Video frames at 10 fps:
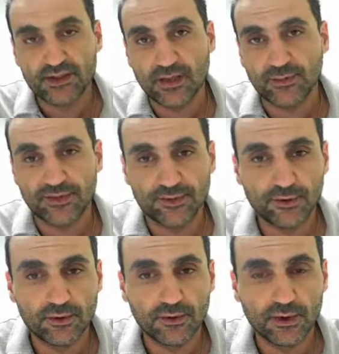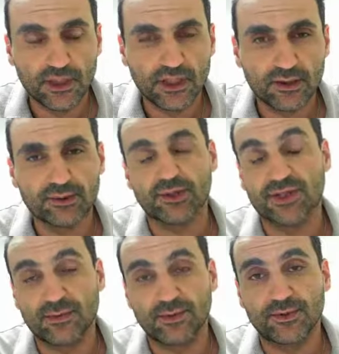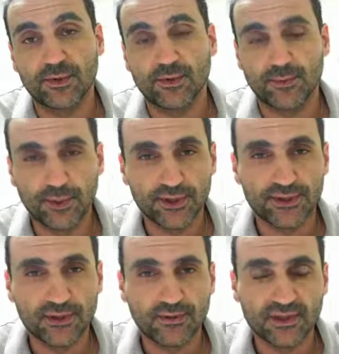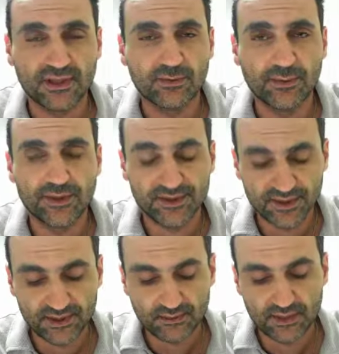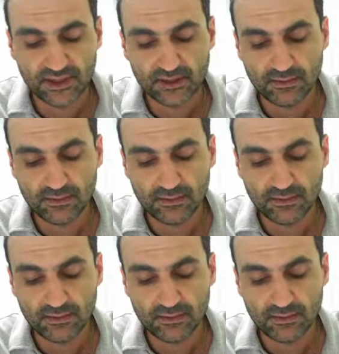Point two of the 10-point system being